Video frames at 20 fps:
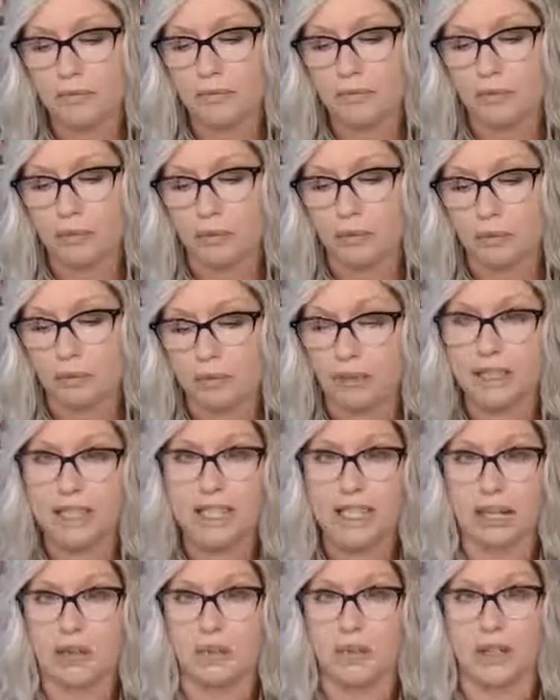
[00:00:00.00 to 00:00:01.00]

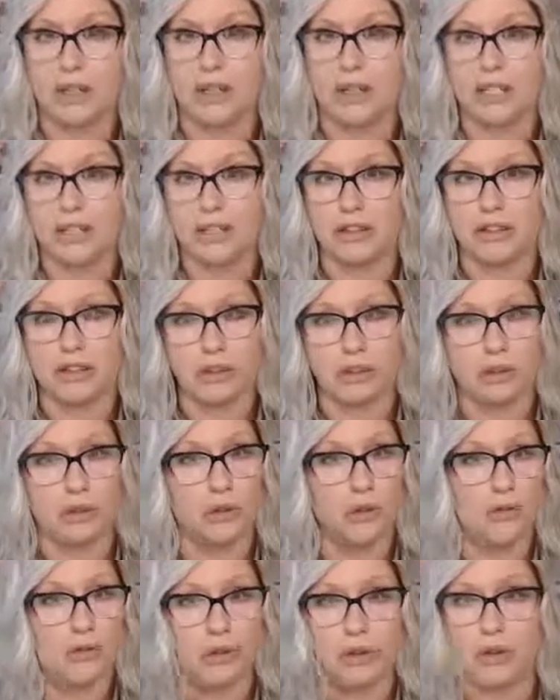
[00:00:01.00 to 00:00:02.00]
really helps you get to the
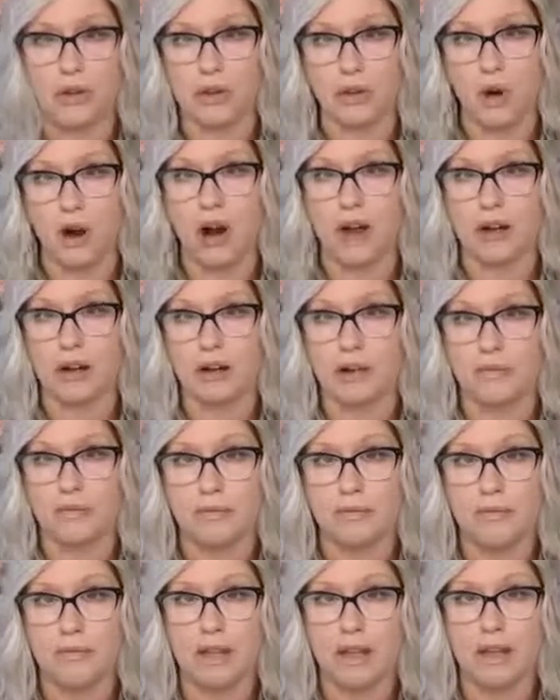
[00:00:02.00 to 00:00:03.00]
soul of who you are.
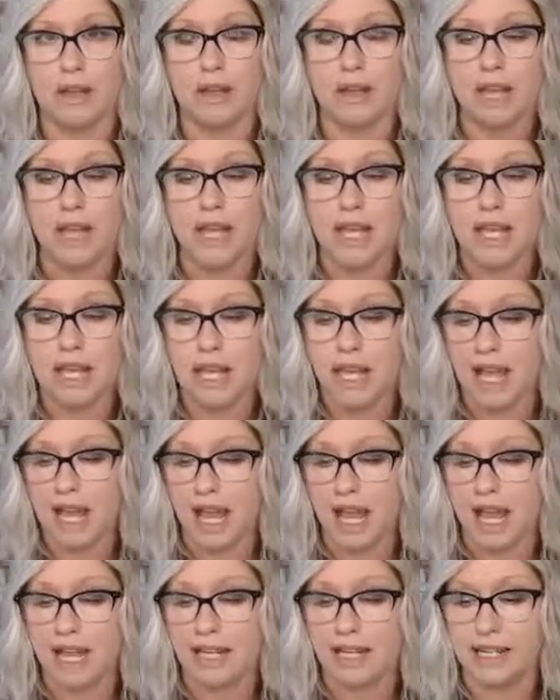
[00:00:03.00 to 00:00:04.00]

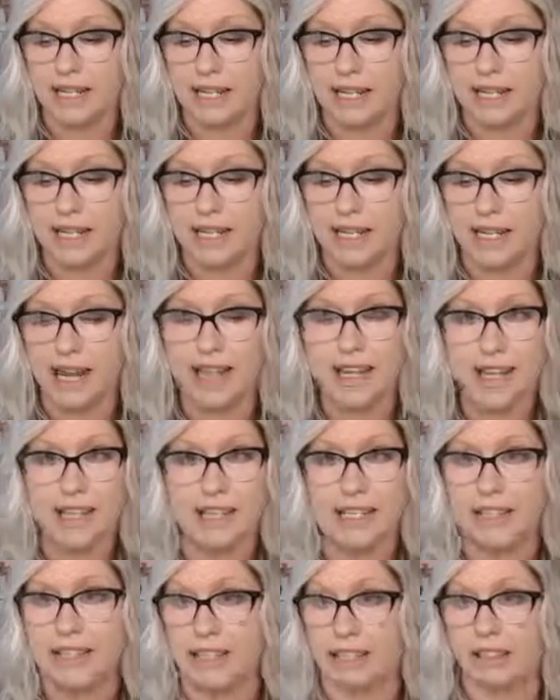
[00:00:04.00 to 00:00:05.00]
And not
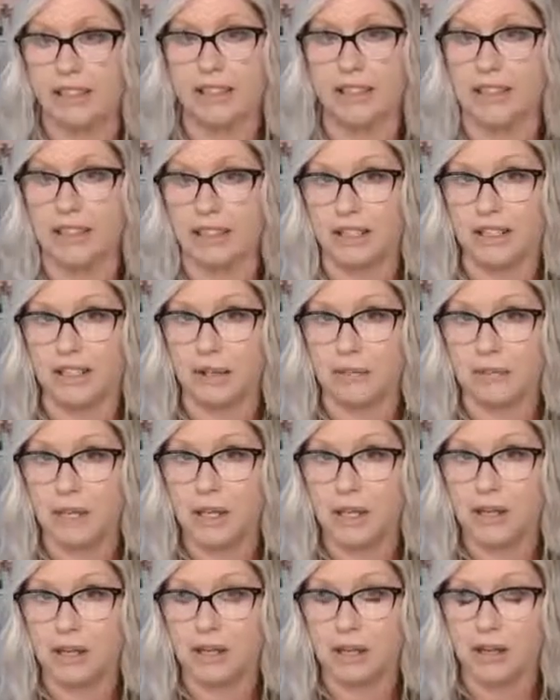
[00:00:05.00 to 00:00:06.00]
necessarily on a
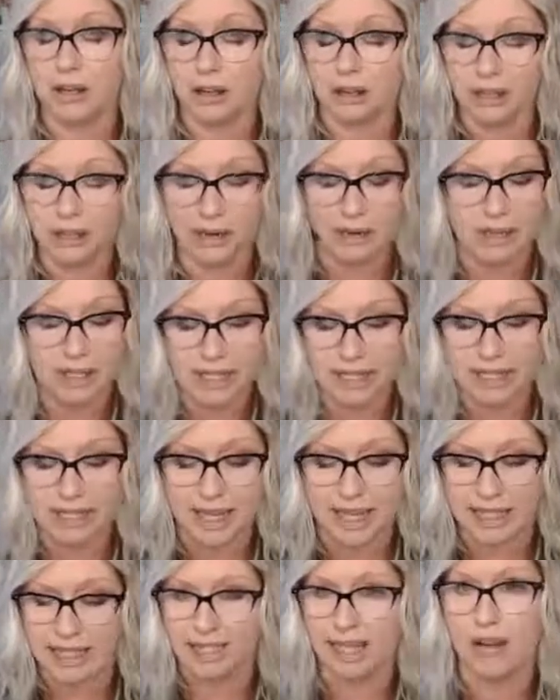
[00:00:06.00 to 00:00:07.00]
computer, although
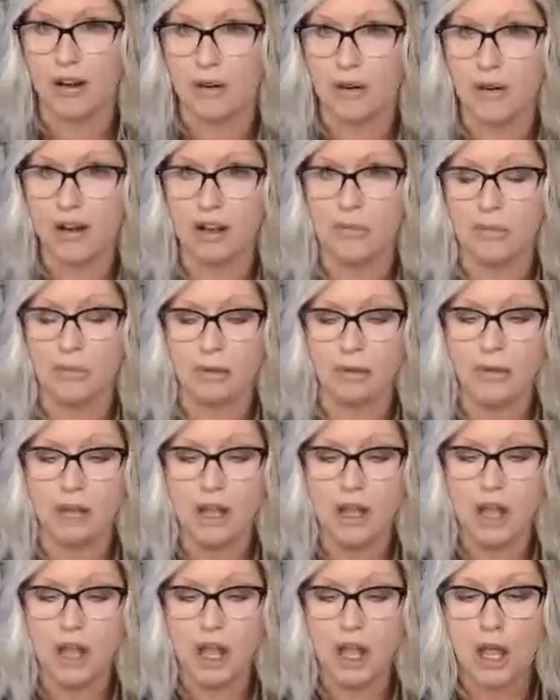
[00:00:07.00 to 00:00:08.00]
that's not
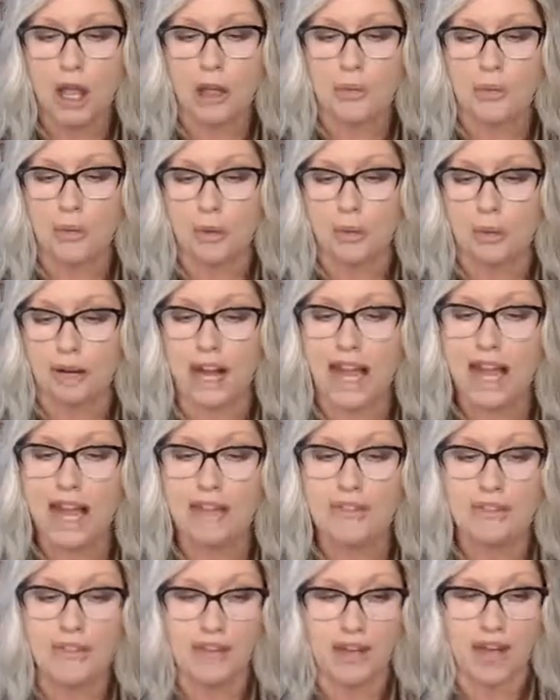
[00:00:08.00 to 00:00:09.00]
horrible. But what I
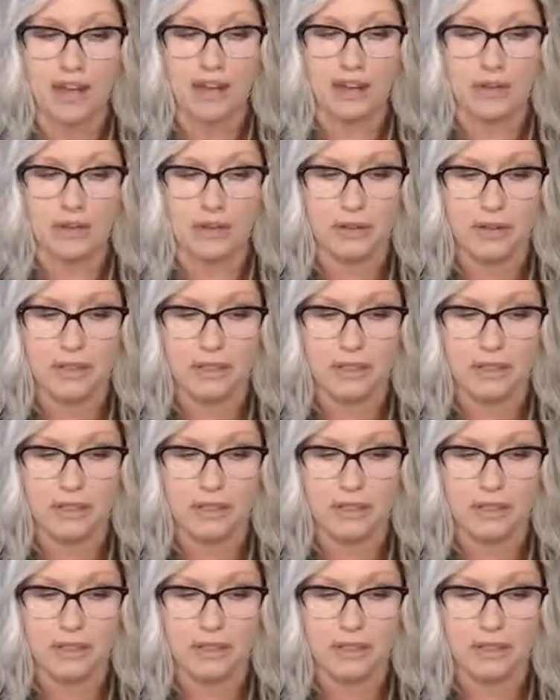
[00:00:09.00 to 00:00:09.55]
have found